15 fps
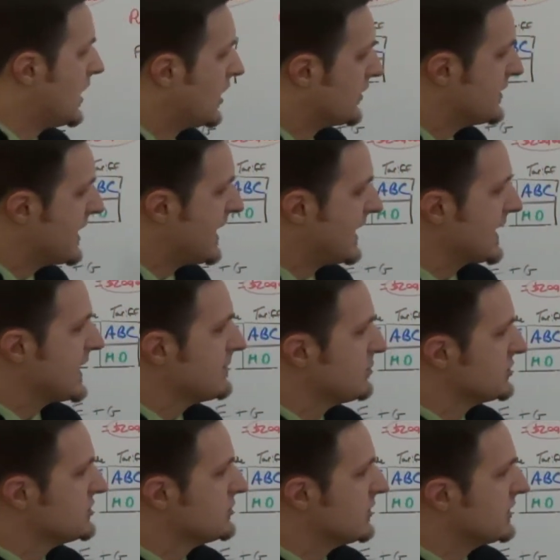are not
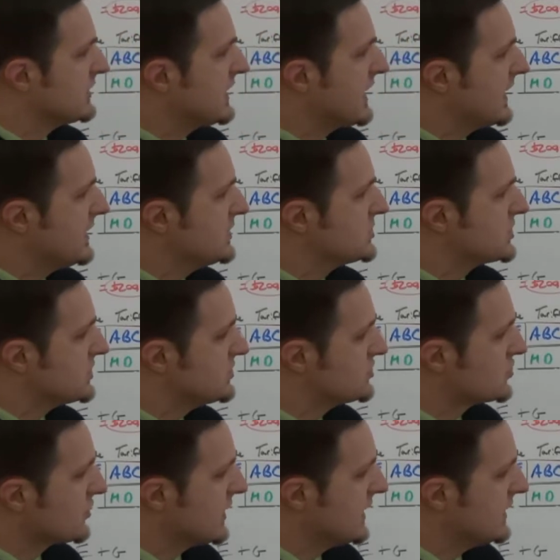able to engage in
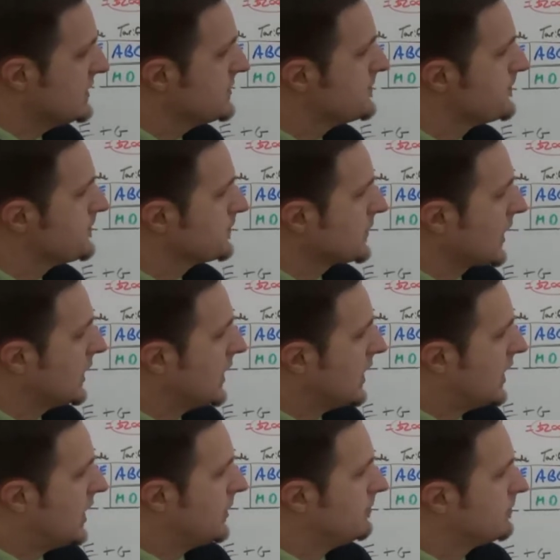trade
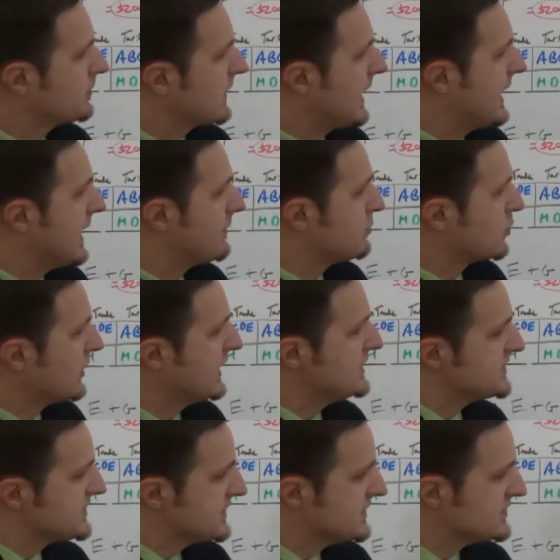at
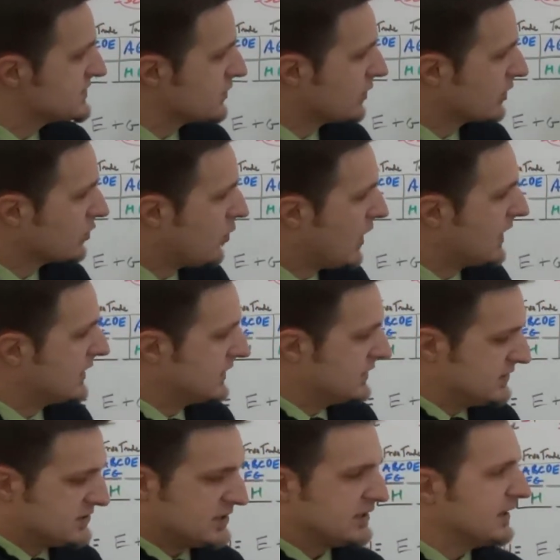prices or
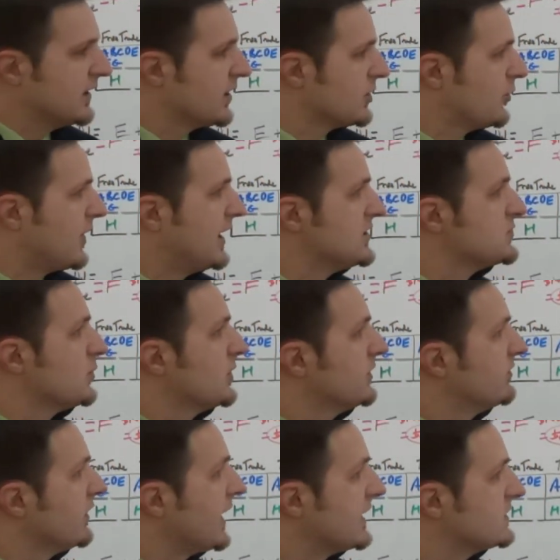quantities that they otherwise would
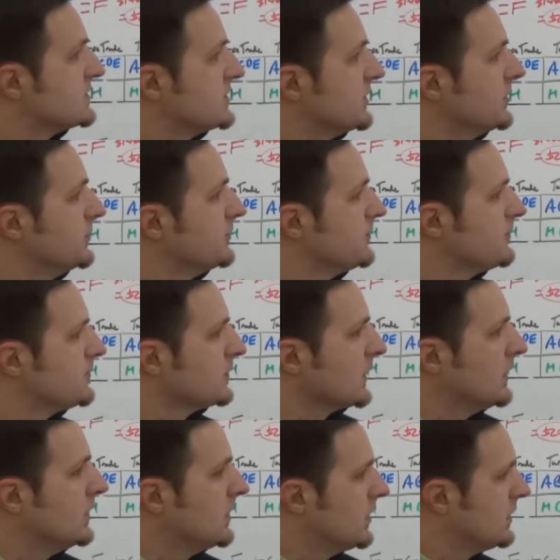have liked to.
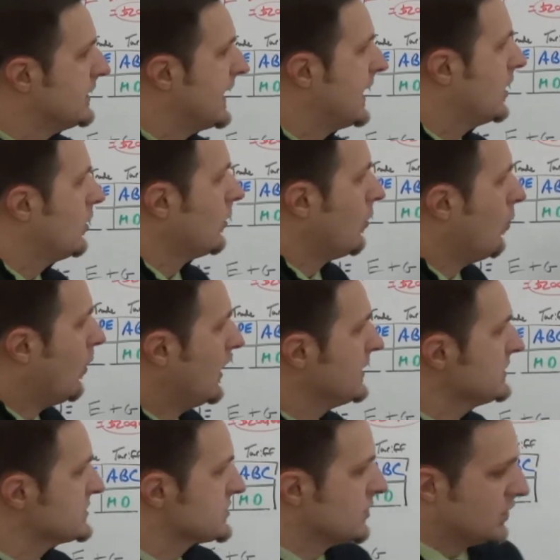Now,
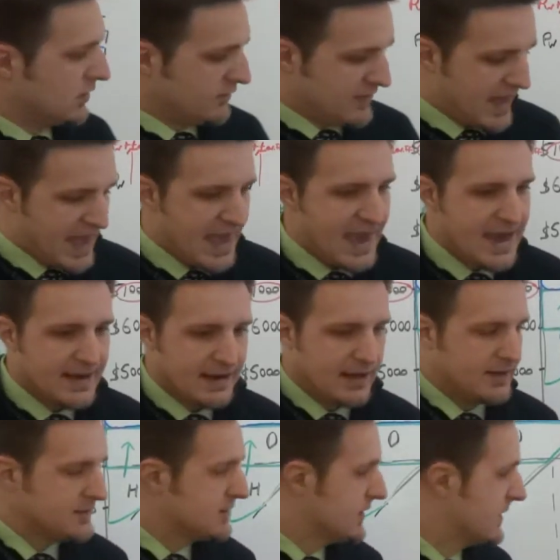one sort of add-on to